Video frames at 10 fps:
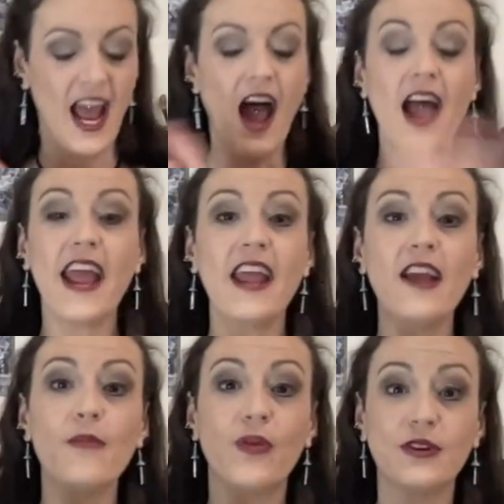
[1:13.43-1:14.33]
I
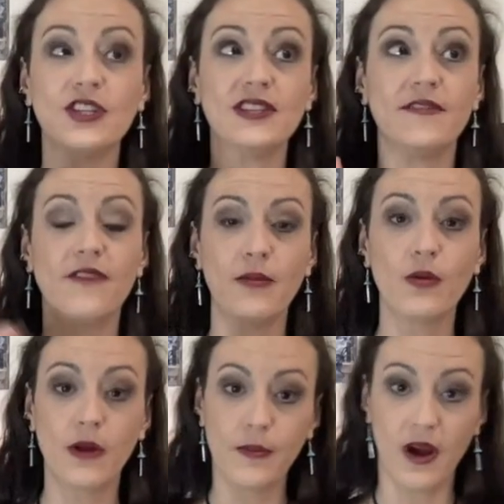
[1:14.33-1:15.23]
purchased the
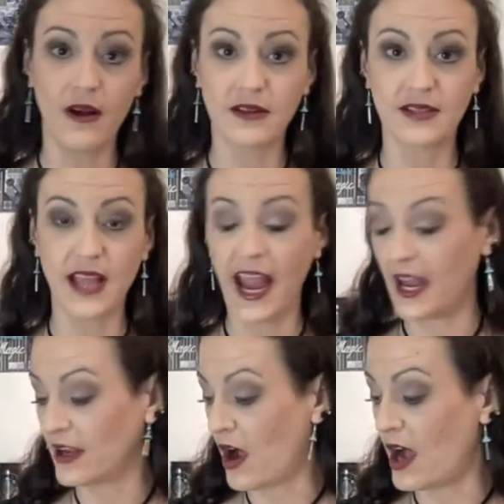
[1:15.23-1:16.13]
February box
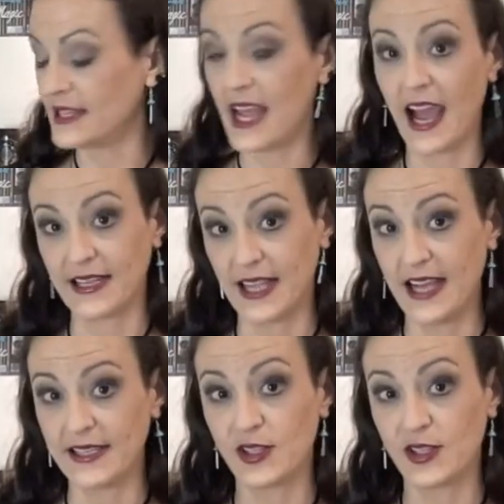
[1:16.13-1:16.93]
and got access.